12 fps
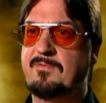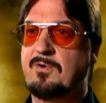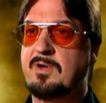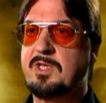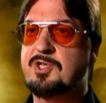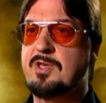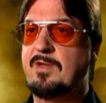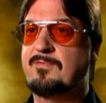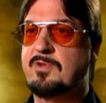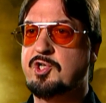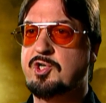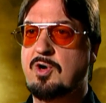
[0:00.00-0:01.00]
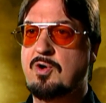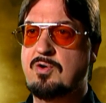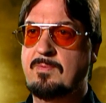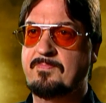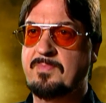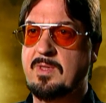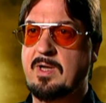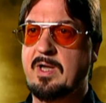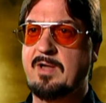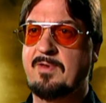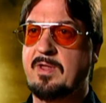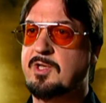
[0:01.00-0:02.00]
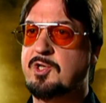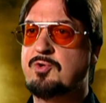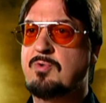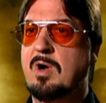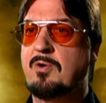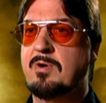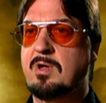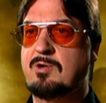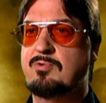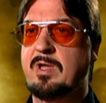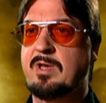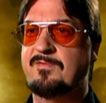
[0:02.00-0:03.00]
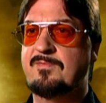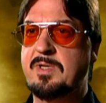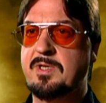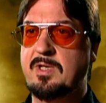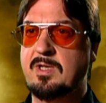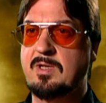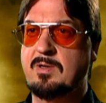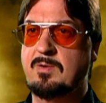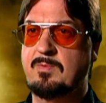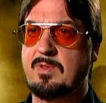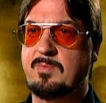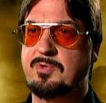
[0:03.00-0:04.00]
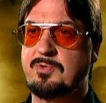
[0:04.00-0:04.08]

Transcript: For each and every show, I have like a 2-hour creative meeting with the